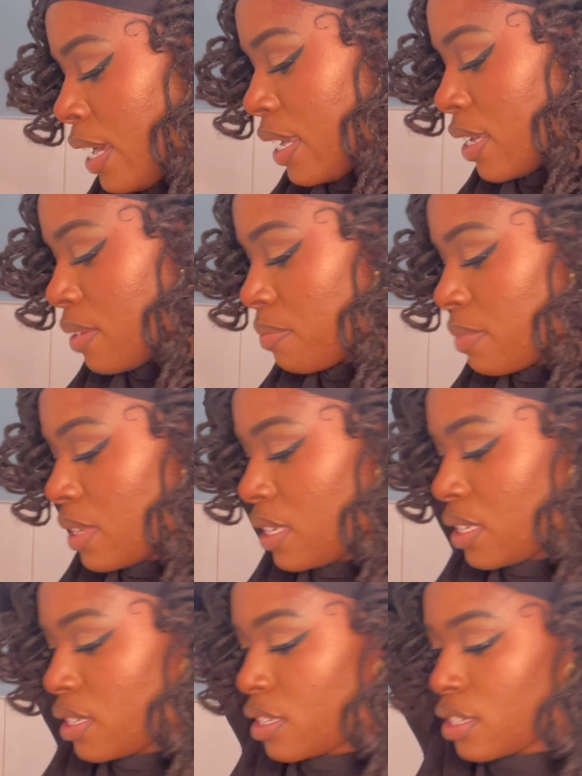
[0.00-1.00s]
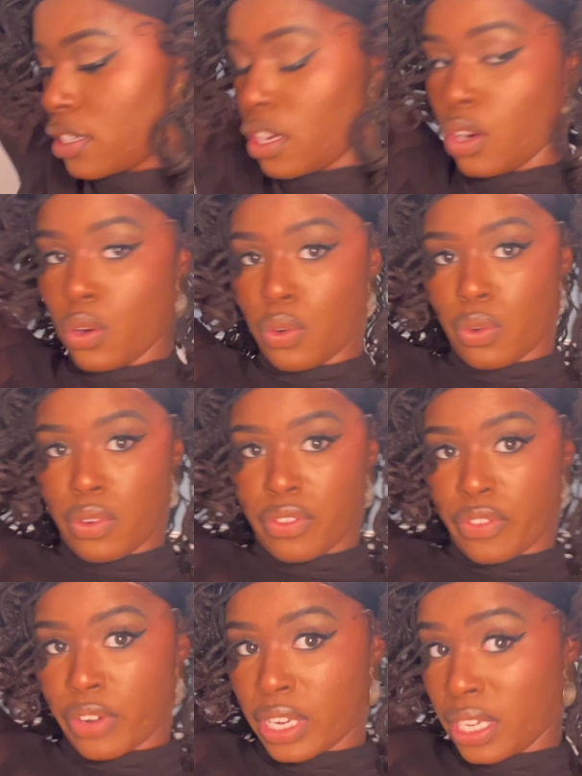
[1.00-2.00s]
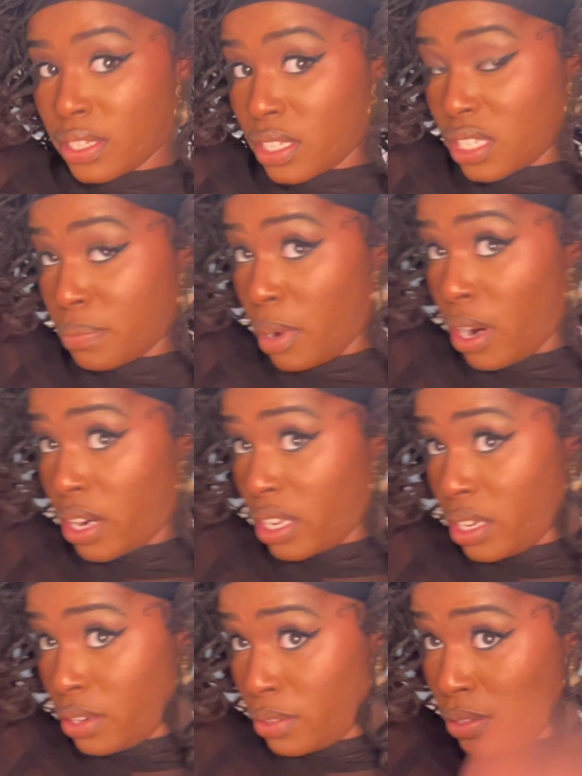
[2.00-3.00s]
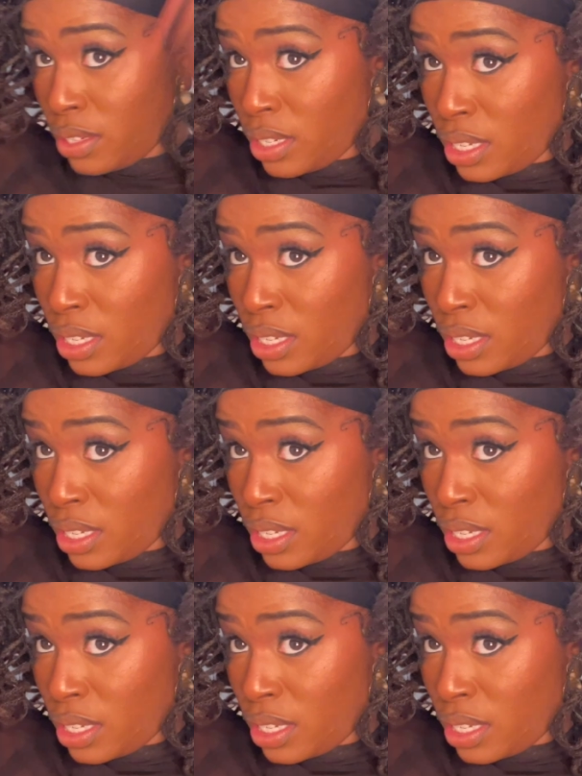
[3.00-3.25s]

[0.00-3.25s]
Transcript: I am so freaking smart, yo.